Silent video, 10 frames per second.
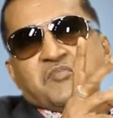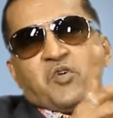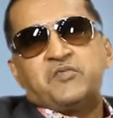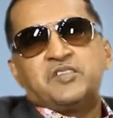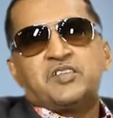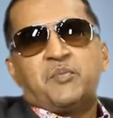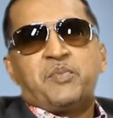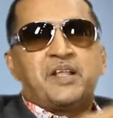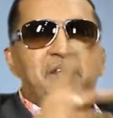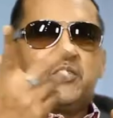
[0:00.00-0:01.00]
Off the top,
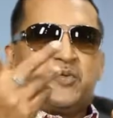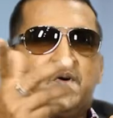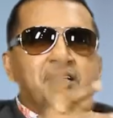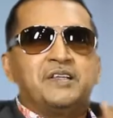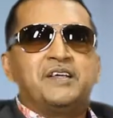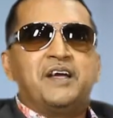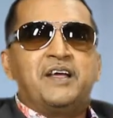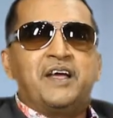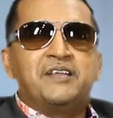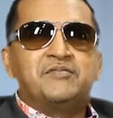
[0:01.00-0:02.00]
I'll give you one.
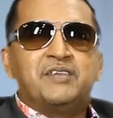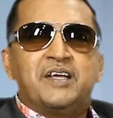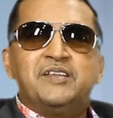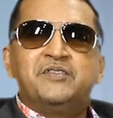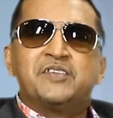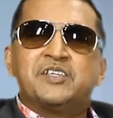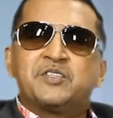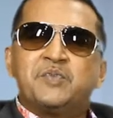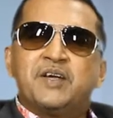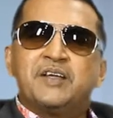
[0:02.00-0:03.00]
I didn't
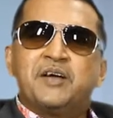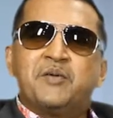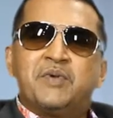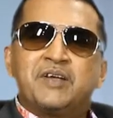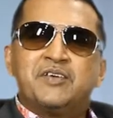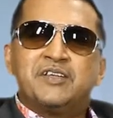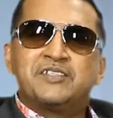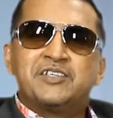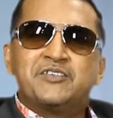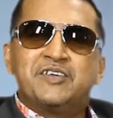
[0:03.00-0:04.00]
finish my
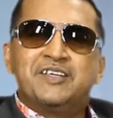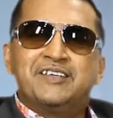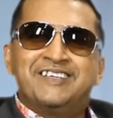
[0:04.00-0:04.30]
college degree.